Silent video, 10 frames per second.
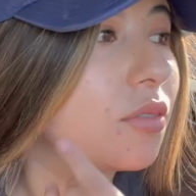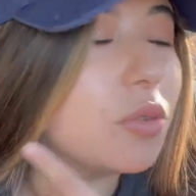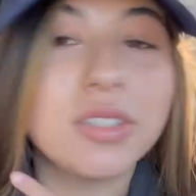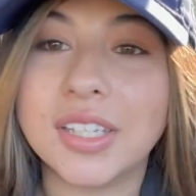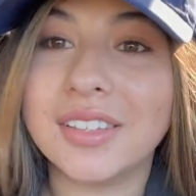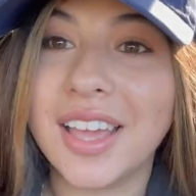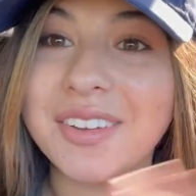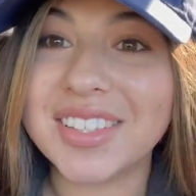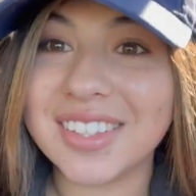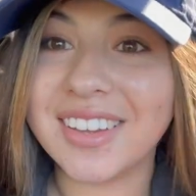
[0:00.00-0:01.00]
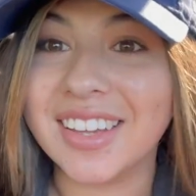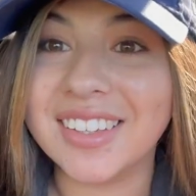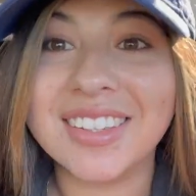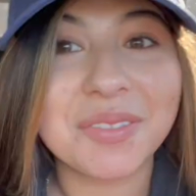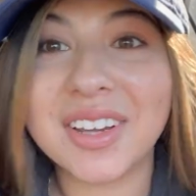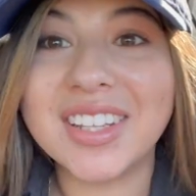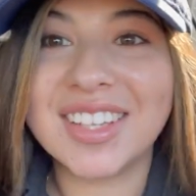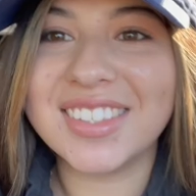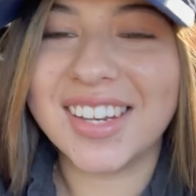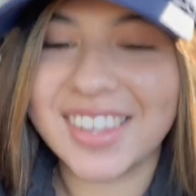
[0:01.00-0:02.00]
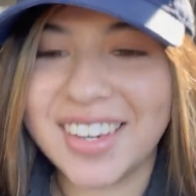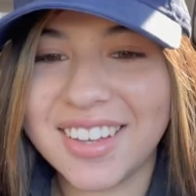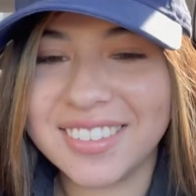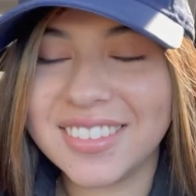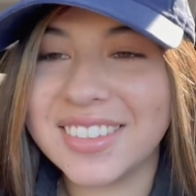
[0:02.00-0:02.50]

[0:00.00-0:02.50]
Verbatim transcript: We'll see. Anyways, okay, let me go to downtown L A now.